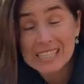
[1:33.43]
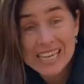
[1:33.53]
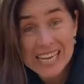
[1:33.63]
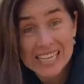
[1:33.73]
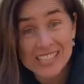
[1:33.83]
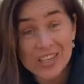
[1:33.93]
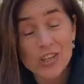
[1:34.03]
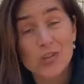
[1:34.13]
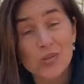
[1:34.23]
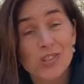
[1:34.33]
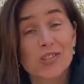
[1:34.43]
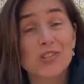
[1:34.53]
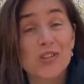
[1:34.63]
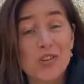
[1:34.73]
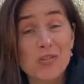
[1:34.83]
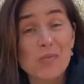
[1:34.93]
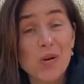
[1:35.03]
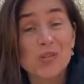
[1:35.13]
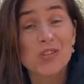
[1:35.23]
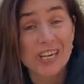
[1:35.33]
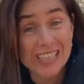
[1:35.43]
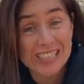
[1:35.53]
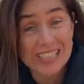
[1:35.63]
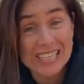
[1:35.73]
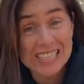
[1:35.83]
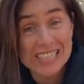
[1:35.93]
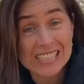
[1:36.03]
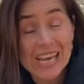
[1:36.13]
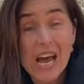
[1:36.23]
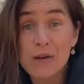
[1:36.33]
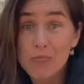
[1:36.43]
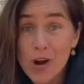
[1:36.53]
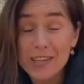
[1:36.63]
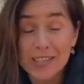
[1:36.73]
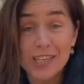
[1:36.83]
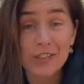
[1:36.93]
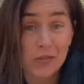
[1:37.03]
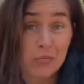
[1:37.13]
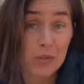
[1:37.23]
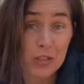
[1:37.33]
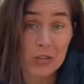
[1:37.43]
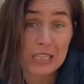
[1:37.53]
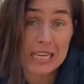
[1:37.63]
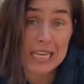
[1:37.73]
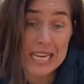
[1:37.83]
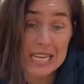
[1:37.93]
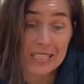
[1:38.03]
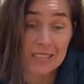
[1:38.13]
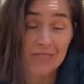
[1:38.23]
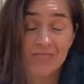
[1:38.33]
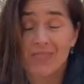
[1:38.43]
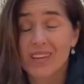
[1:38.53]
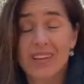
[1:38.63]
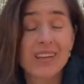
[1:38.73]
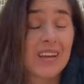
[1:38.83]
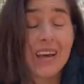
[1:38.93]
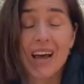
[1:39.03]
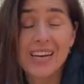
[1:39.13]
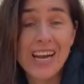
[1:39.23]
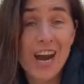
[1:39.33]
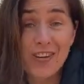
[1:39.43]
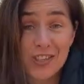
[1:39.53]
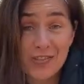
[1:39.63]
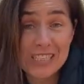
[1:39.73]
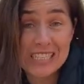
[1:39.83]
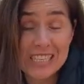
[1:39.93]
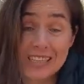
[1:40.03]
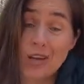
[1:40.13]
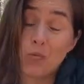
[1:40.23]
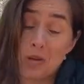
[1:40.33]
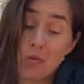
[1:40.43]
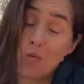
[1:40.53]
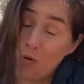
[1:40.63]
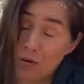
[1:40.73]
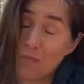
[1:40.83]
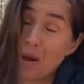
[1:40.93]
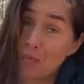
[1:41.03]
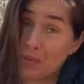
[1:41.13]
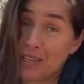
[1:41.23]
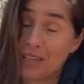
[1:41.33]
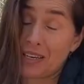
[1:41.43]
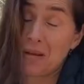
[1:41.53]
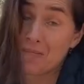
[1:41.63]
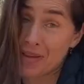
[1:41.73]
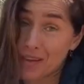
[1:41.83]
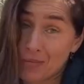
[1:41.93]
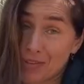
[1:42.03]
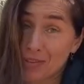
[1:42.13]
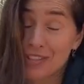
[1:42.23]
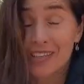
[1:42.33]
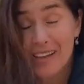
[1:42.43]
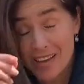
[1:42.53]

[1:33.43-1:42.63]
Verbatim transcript: plant uses thermogenesis, a process for producing heat. A characteristic that we warm-blooded mammals